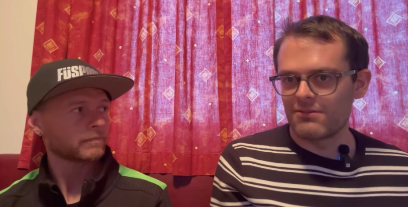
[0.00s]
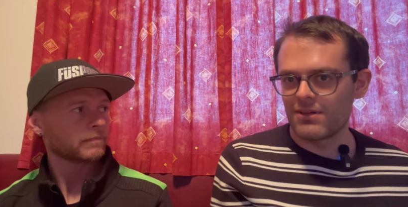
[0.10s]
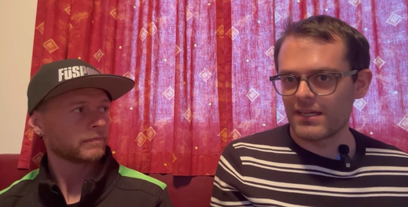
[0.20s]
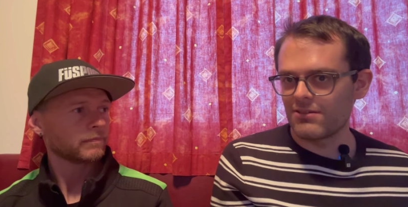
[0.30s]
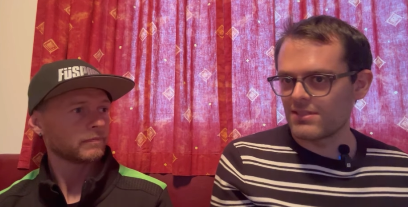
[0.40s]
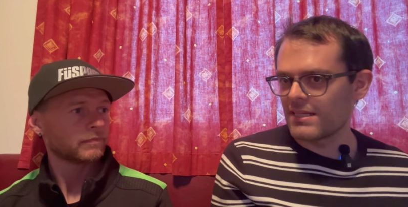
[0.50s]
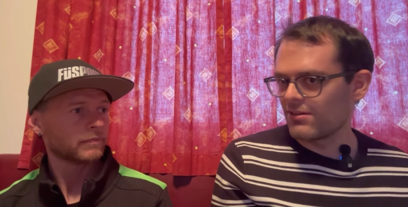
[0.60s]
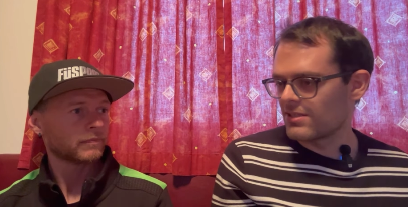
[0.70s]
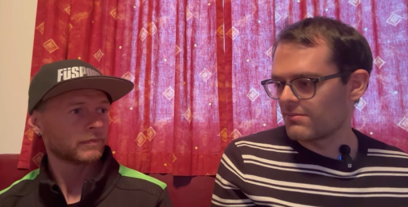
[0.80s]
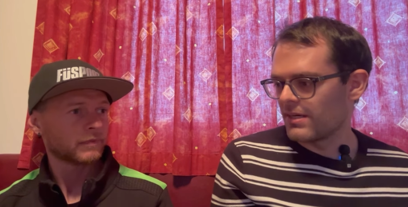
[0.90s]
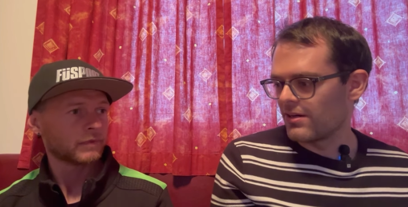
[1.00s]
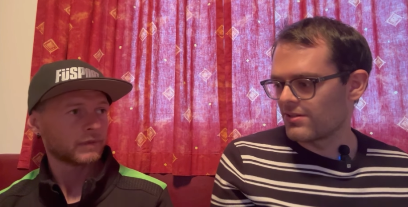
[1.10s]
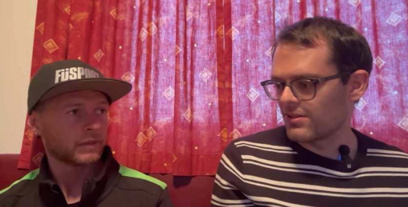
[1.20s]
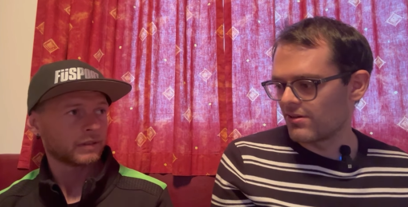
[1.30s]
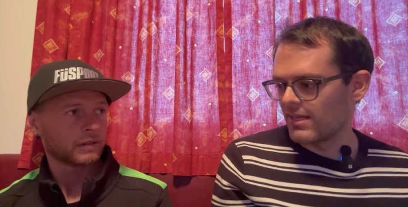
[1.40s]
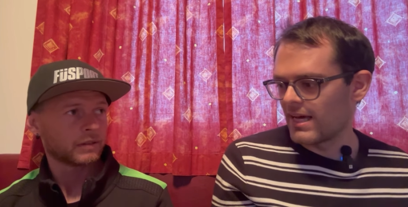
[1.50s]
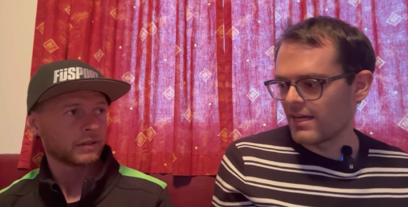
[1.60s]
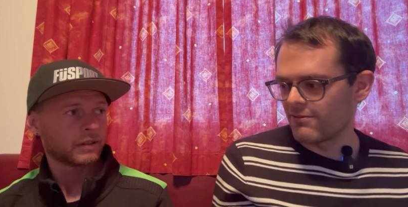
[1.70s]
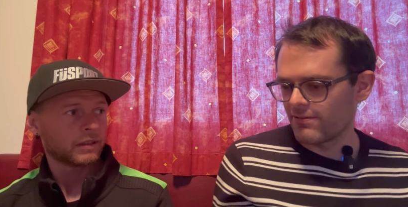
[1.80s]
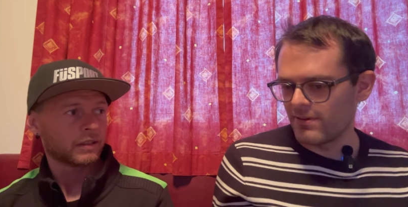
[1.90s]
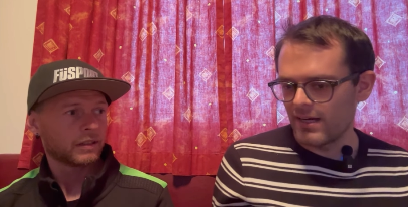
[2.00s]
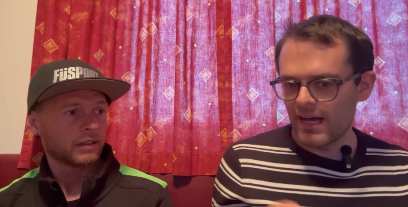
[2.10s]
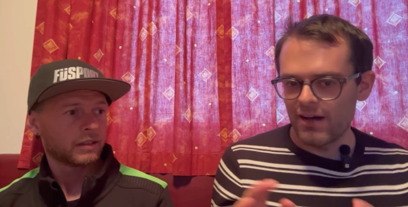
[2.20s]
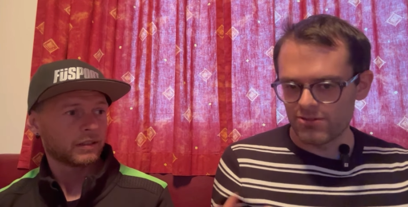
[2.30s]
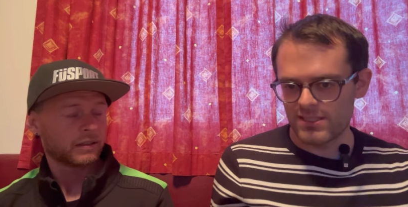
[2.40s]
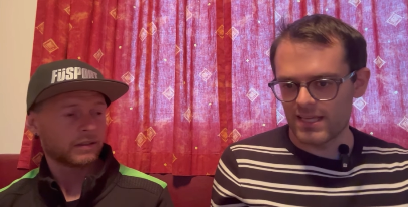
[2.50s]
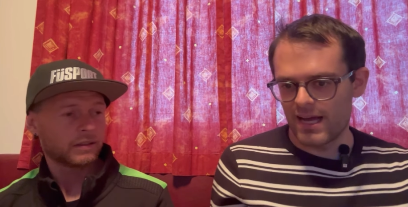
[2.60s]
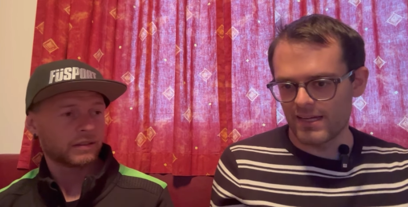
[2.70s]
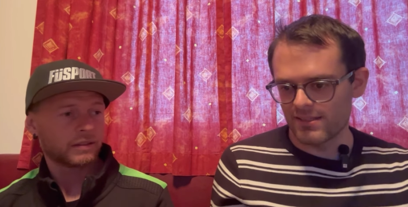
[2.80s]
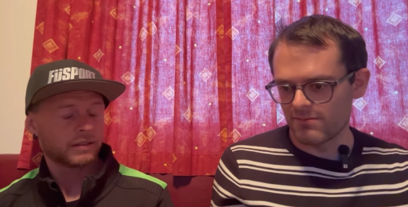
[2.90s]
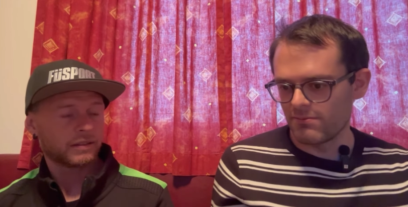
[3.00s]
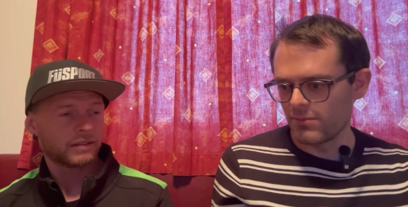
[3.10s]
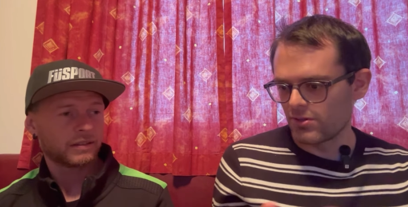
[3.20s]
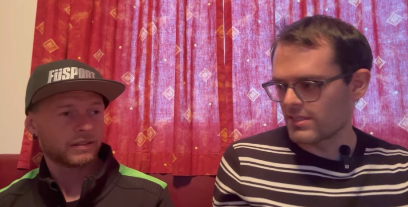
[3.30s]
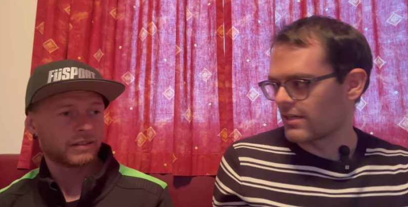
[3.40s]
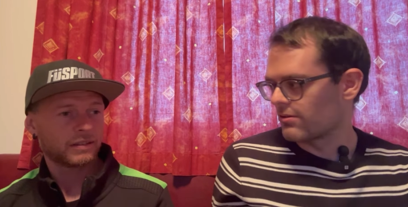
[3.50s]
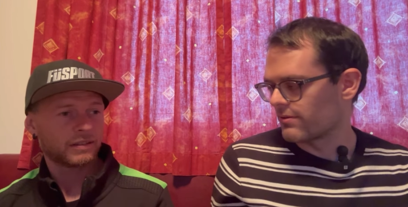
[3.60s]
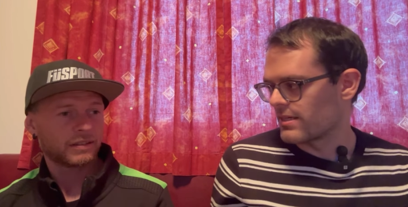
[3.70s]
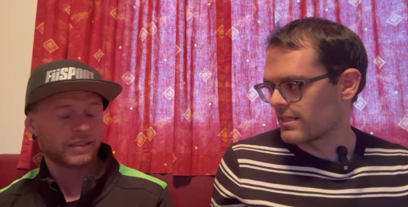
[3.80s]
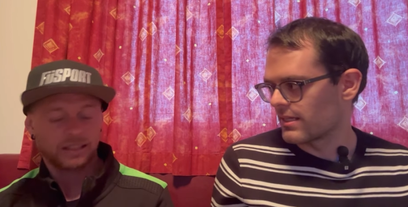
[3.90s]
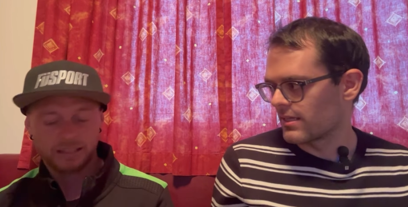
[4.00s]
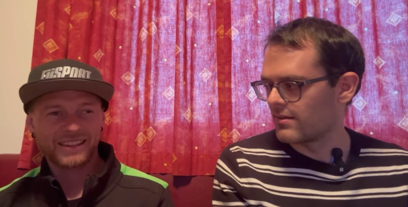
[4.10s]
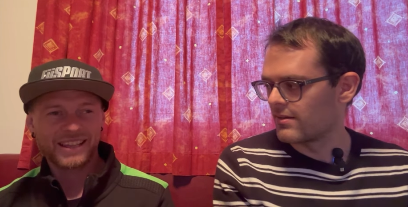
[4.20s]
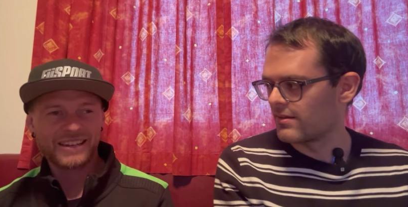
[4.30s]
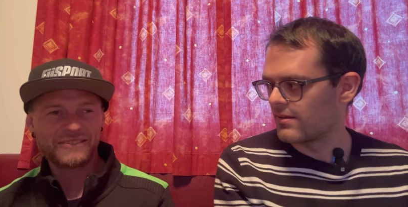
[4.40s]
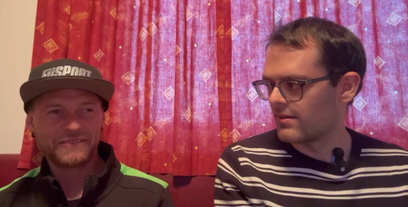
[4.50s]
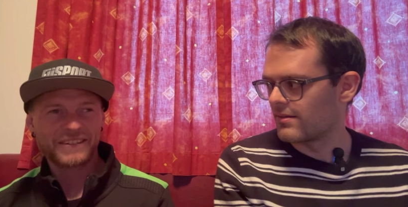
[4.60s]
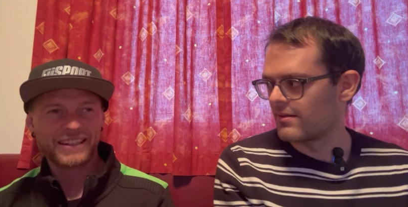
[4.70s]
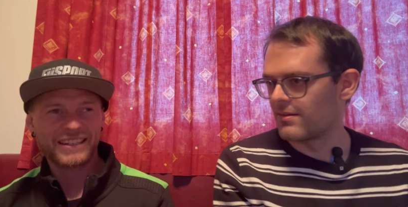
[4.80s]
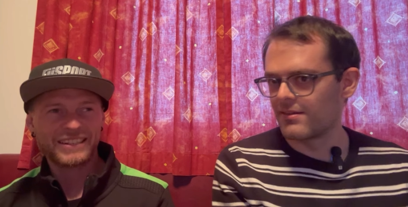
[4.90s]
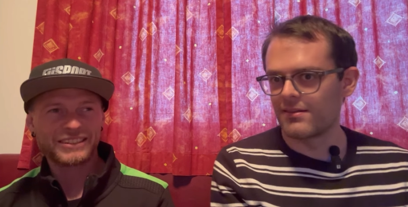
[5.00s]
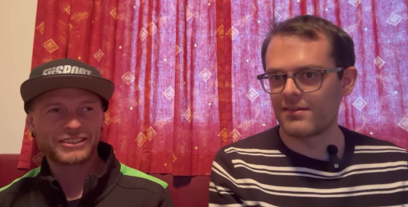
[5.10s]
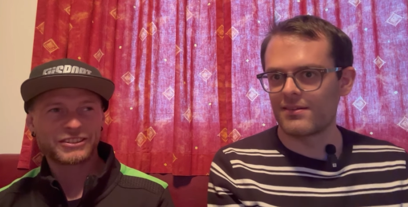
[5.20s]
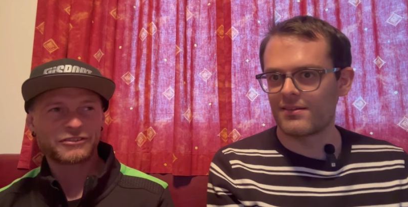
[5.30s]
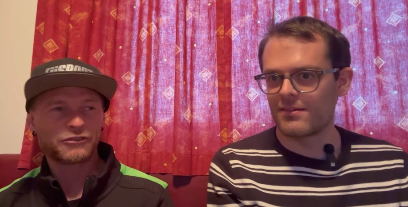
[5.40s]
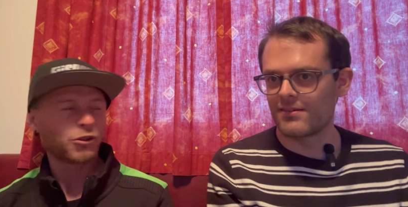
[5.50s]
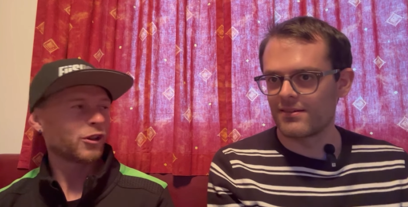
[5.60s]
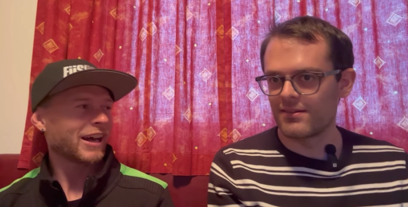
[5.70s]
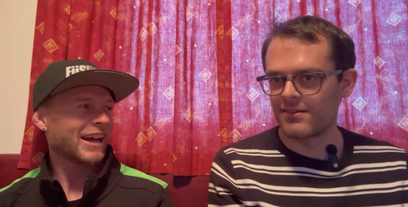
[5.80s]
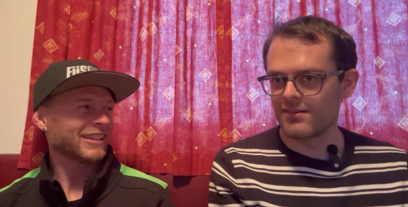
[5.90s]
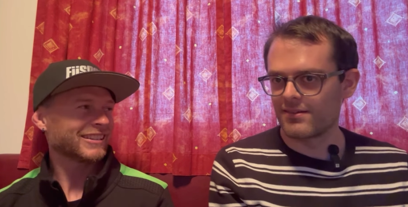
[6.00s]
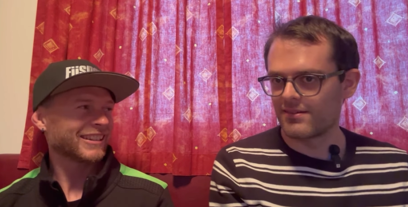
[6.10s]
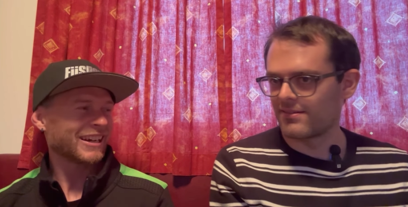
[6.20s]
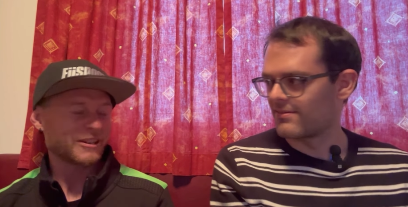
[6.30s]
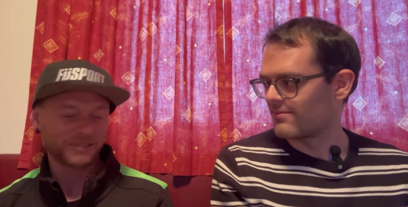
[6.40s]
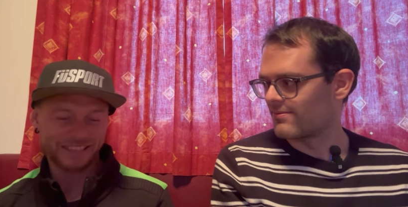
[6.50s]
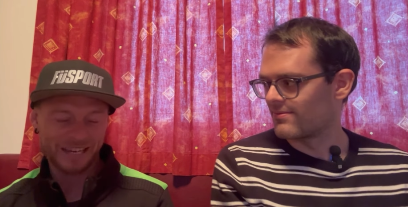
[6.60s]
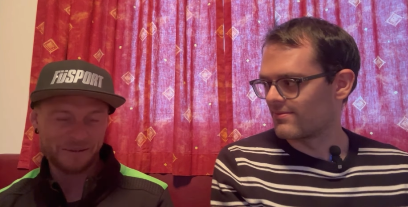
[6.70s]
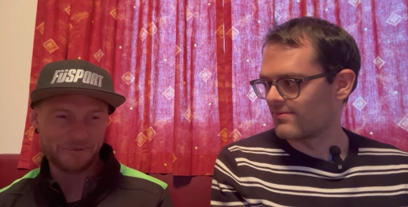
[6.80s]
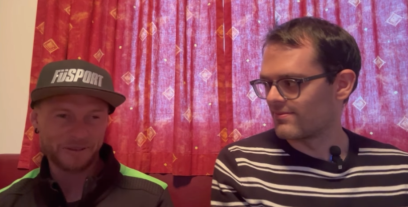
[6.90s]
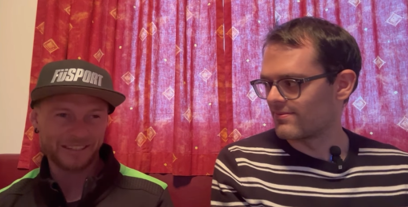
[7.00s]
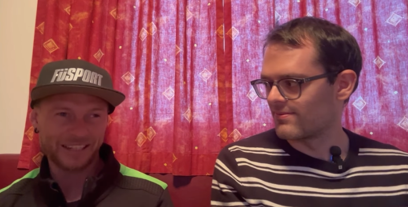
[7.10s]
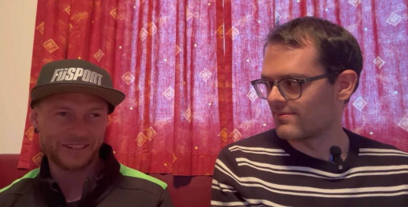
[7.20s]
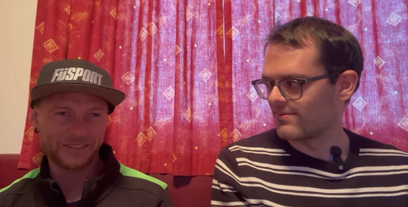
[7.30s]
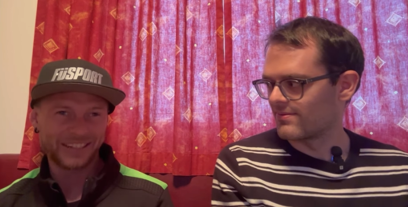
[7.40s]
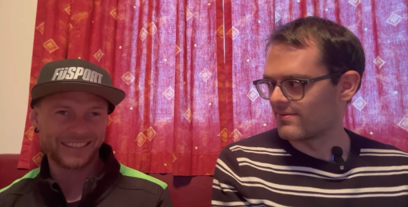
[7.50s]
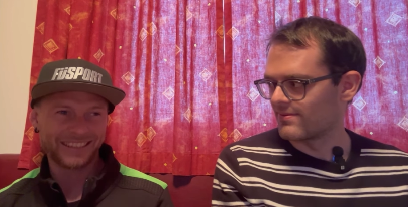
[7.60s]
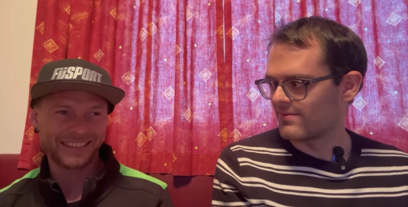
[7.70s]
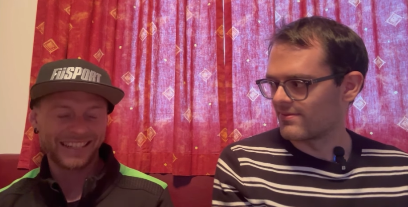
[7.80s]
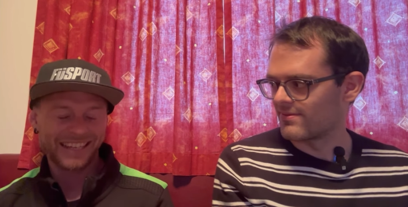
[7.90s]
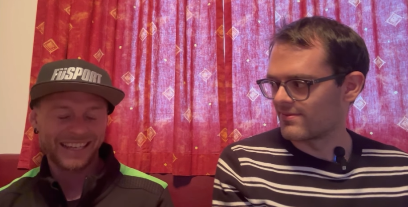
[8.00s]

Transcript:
Speaker 1: what can you say also about your life outside motorcycle racing? Life is full
Speaker 2: gas outside motorcycle racing,